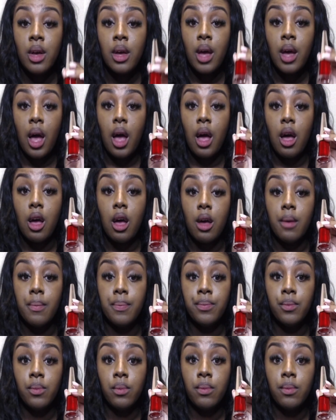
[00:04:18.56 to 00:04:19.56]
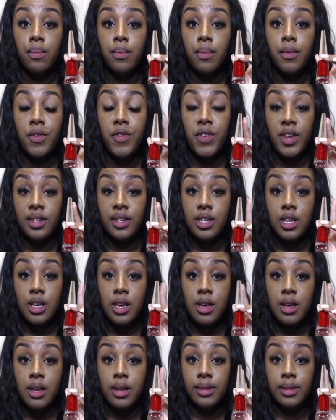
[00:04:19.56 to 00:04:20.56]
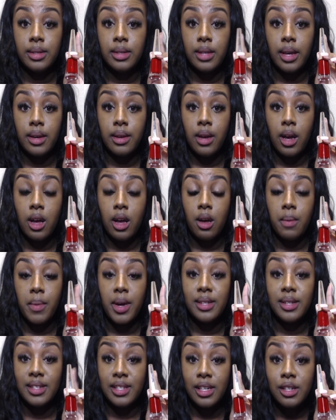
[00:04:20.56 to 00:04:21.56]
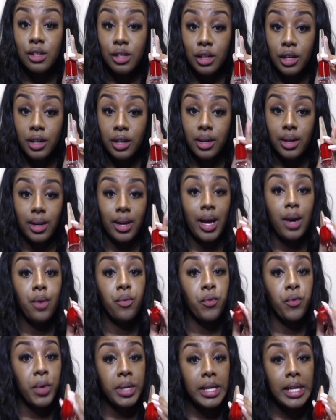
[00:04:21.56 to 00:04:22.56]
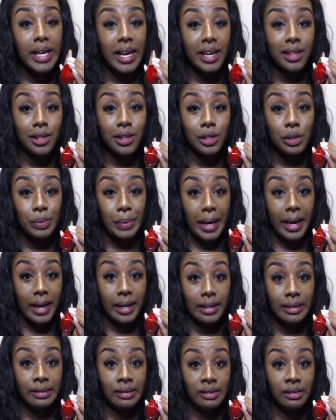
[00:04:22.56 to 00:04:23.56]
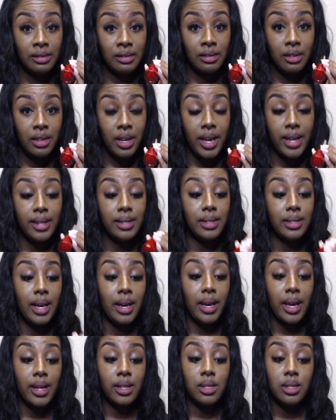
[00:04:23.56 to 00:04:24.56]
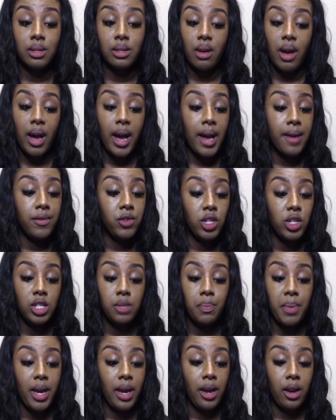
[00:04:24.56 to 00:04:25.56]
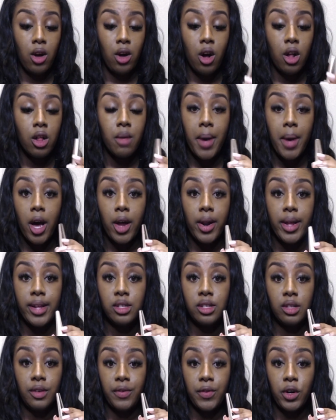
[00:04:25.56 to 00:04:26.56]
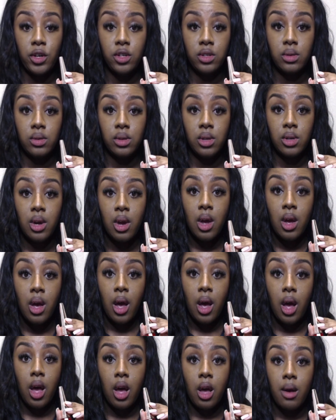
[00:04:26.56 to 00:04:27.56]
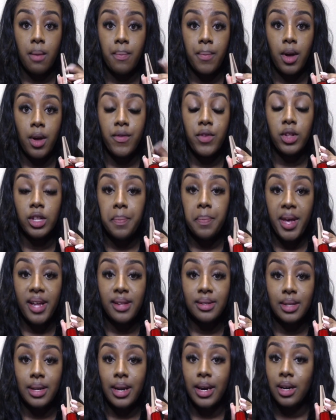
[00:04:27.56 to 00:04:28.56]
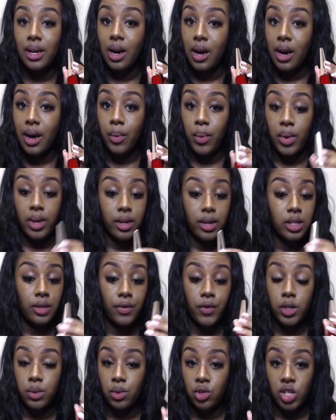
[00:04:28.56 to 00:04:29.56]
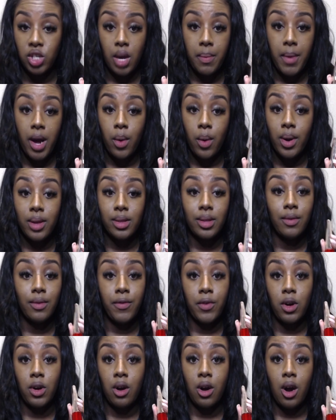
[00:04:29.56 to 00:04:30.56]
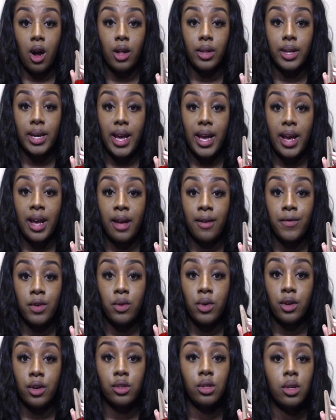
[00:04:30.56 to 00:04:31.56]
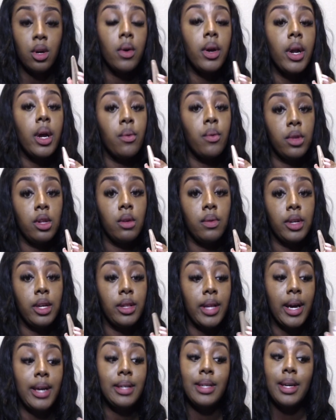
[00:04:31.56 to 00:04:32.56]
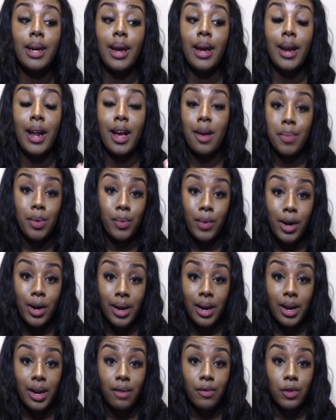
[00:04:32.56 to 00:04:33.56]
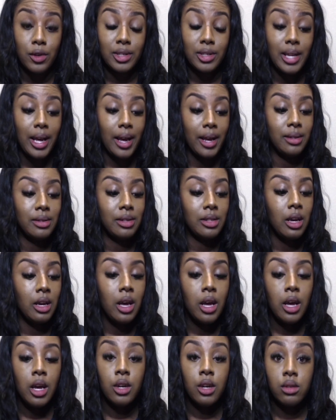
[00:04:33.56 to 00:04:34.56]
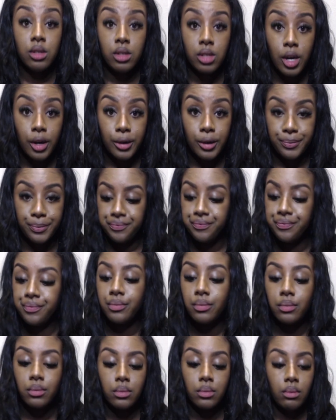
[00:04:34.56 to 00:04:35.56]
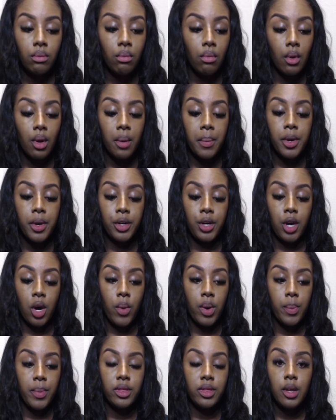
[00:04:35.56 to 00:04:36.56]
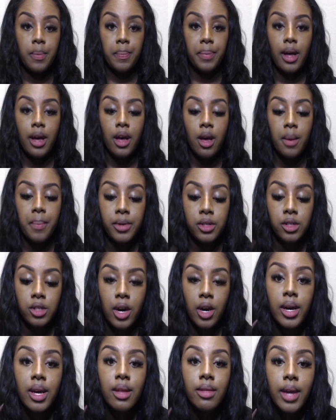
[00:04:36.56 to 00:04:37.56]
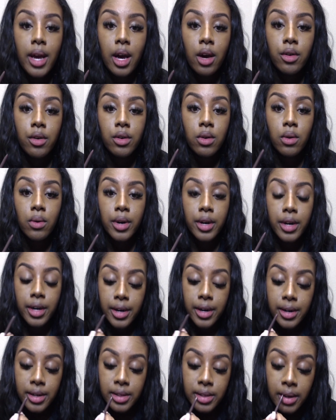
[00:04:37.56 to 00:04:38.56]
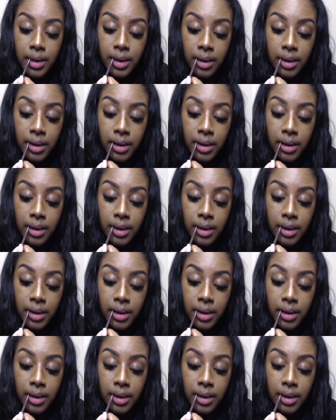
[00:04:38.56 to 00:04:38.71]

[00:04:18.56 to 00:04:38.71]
Fenty's Uncensored, and I really like this red. I've just been all about it. It's the first of the lip paints that I got when it's the first one she came out with for our holiday a few years ago, and I really liked it, and I've been wearing it ever since. So I'm going to go in with the plum, starting in the outer corners,